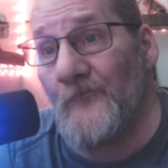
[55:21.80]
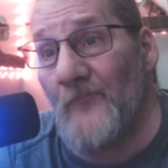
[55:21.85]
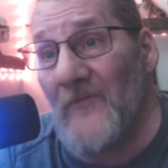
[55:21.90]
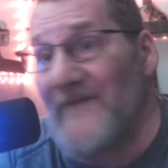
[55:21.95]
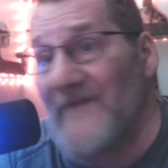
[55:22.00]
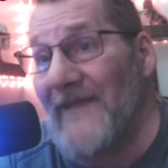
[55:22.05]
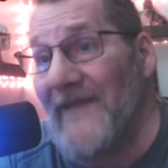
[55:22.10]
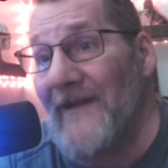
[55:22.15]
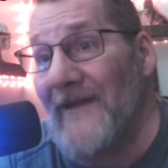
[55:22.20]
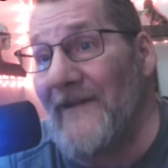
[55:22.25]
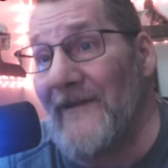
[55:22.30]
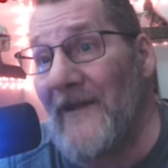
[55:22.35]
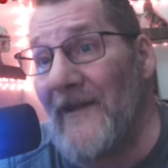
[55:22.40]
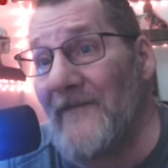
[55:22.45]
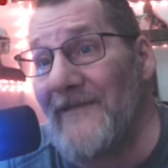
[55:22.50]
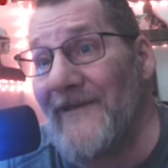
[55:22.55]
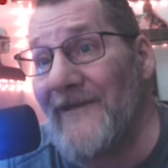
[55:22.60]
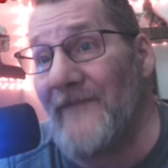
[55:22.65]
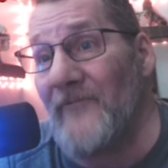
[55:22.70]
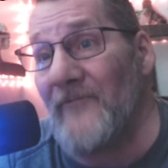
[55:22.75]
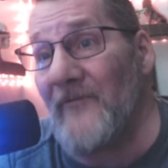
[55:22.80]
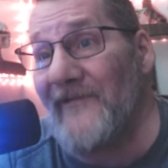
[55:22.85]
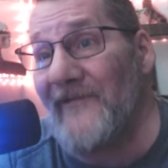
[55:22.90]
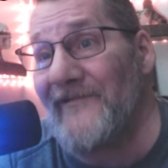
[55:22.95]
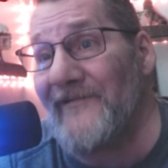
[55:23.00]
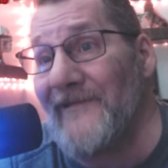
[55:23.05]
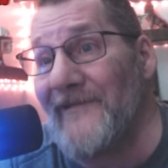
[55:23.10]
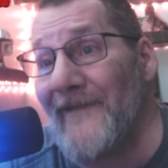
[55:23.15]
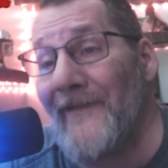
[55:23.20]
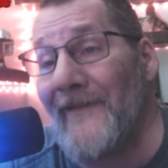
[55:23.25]
which they didn't have to get
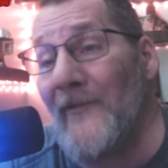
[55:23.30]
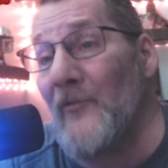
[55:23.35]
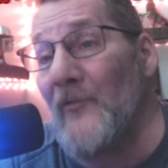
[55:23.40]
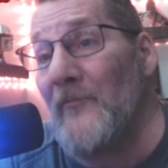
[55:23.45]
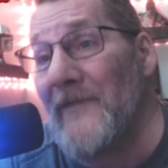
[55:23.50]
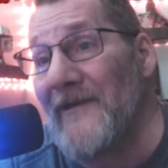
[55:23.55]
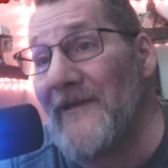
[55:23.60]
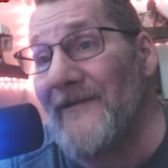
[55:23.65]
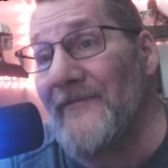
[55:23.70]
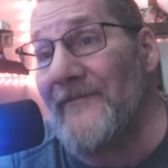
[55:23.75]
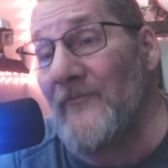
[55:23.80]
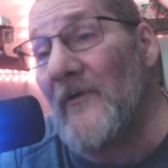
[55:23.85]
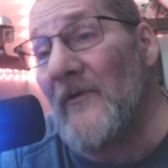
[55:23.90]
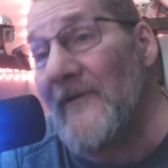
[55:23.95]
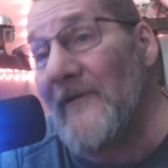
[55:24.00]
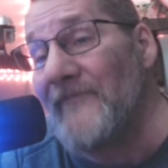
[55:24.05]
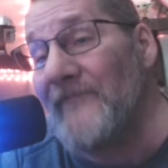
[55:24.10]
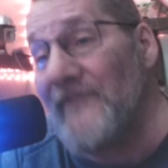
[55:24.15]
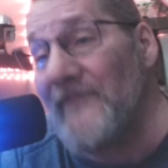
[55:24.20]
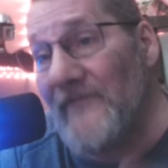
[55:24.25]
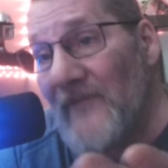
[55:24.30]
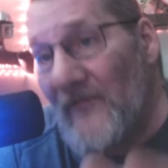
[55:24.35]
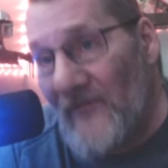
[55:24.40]
permission to do because, well,